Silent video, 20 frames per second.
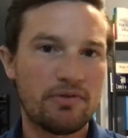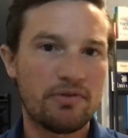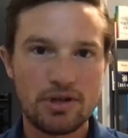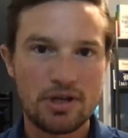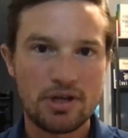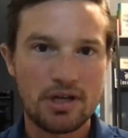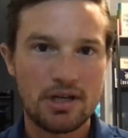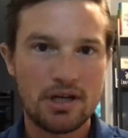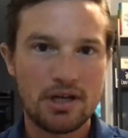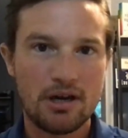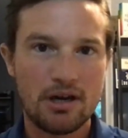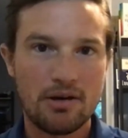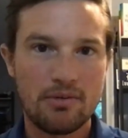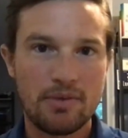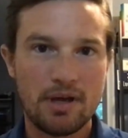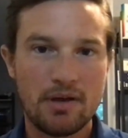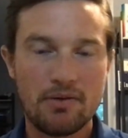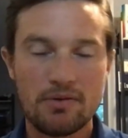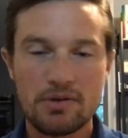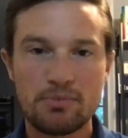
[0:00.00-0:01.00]
injury
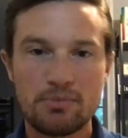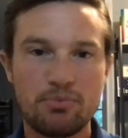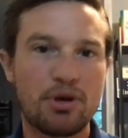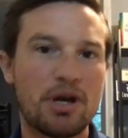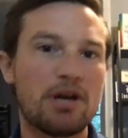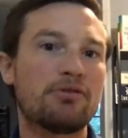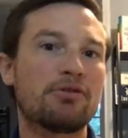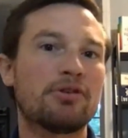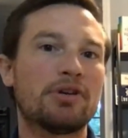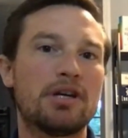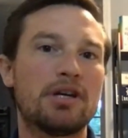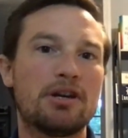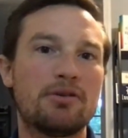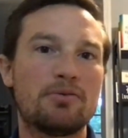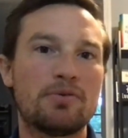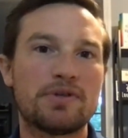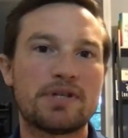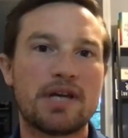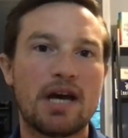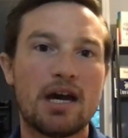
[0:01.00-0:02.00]
that was brain
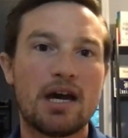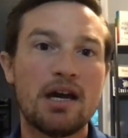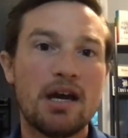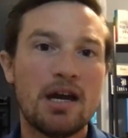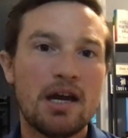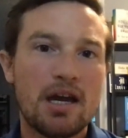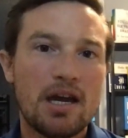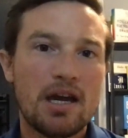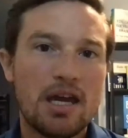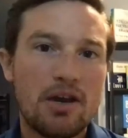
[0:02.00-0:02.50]
related, was that